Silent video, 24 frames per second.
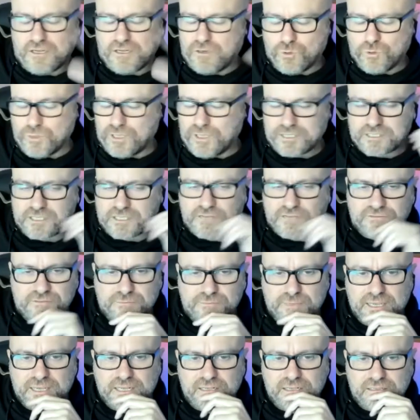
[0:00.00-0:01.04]
all that stuff's
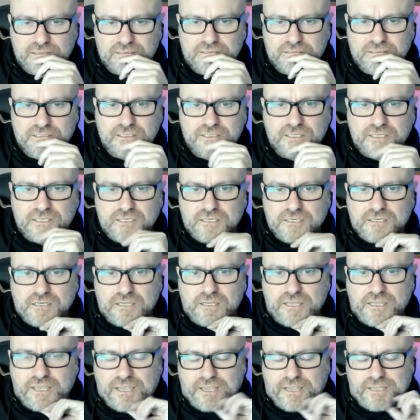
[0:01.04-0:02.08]
meaningless.
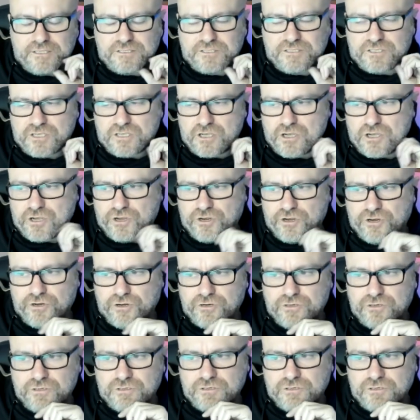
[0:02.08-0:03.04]
And so,